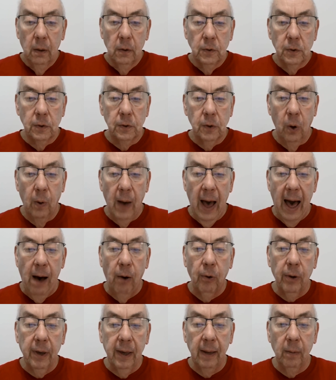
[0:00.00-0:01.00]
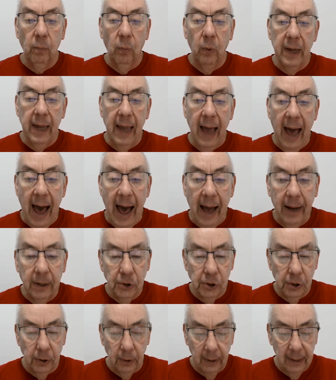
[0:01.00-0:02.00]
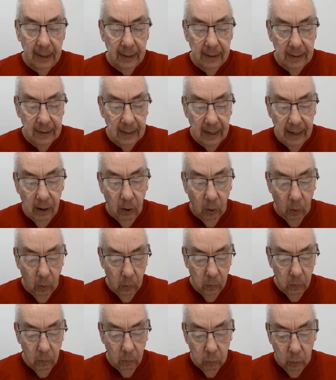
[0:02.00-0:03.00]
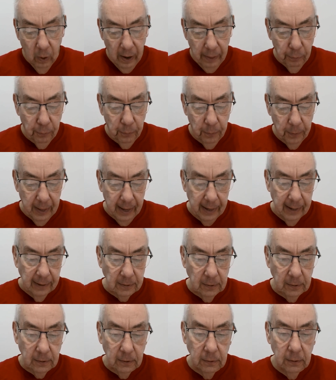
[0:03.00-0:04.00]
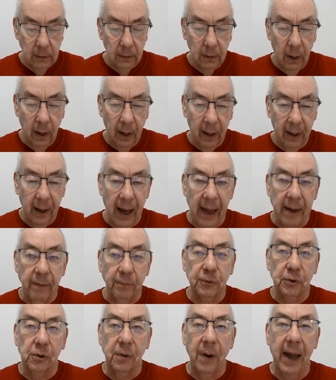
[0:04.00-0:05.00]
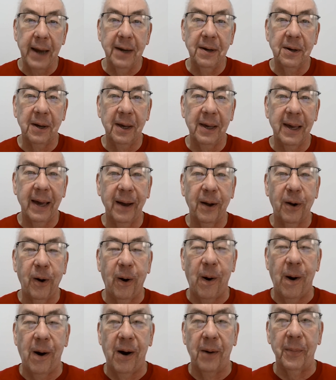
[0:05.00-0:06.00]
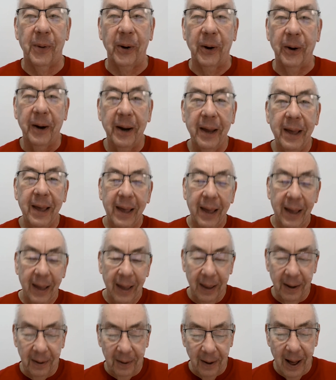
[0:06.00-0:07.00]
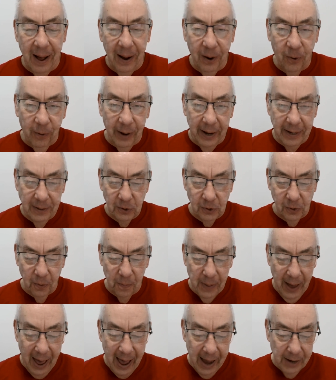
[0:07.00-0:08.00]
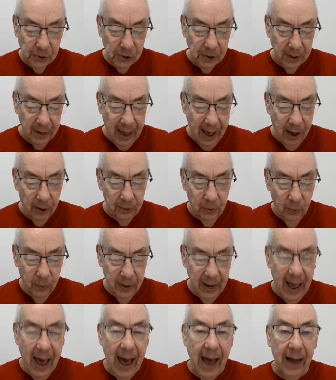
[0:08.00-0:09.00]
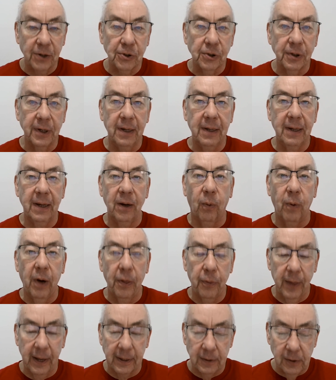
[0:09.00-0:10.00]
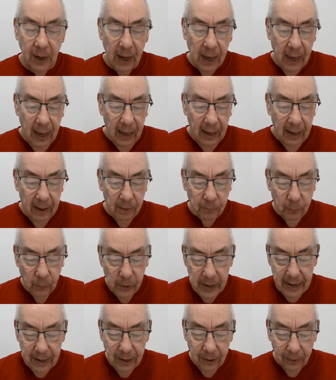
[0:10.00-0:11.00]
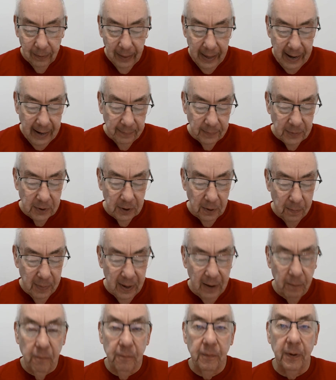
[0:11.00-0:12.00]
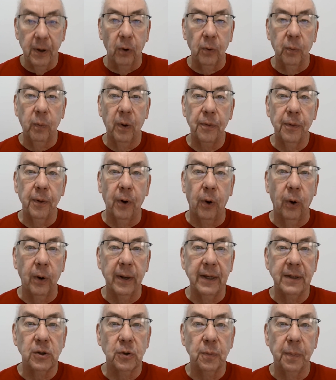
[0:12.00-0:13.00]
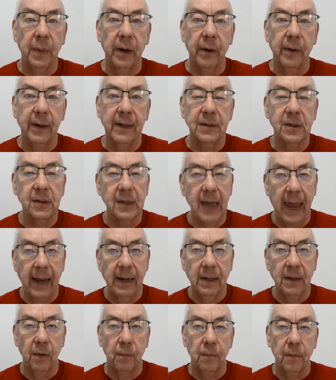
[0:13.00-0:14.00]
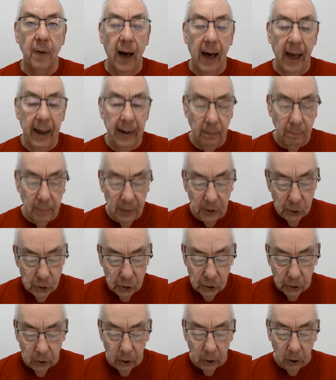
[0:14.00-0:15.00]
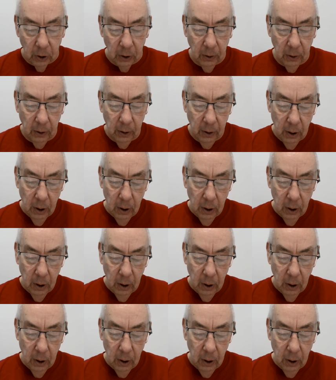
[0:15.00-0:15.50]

So, how can we actually deal with this? I've tried to get calmer and not quite so passionate. How do we actually deal with this? If we claim to be filled with the Holy Spirit, sanctified, mature,